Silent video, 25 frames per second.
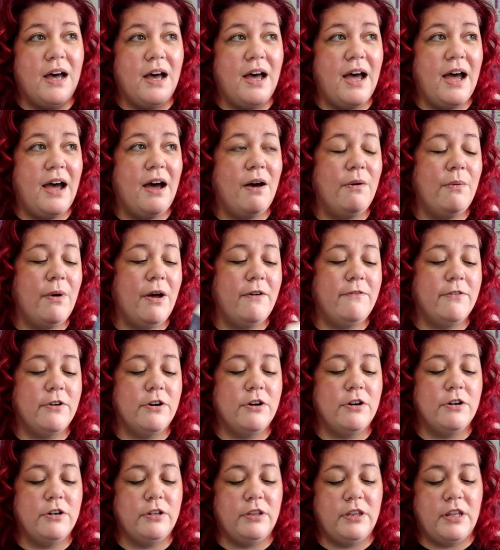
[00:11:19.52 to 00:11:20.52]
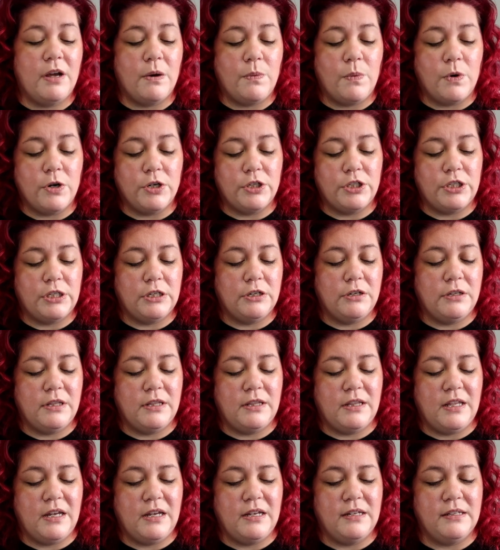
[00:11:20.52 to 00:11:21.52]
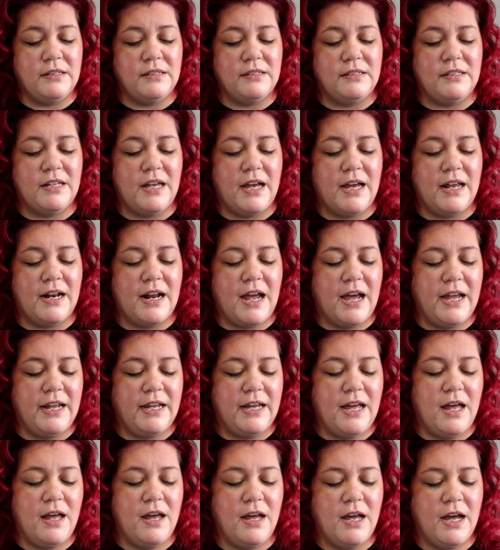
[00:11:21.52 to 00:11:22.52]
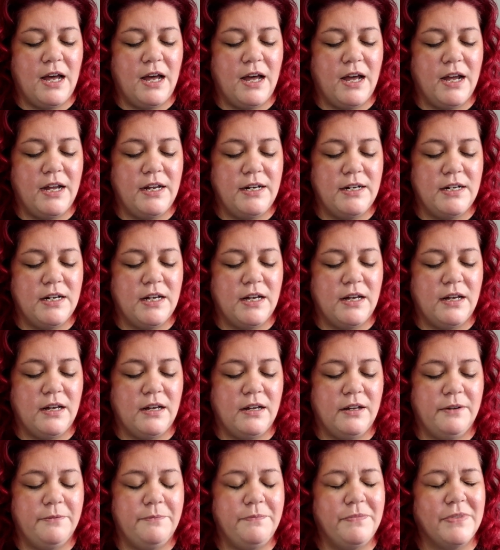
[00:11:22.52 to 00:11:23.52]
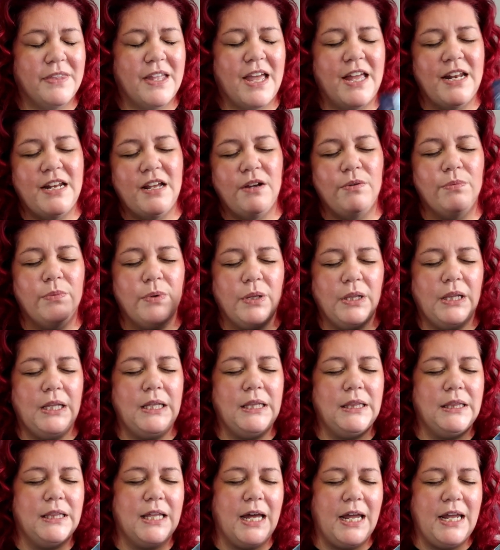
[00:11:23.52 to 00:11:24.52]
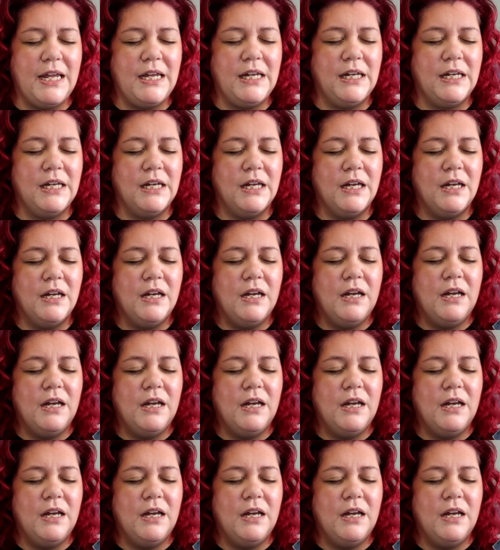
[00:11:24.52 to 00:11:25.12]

However, there were certain things that I kind of I didn't really like,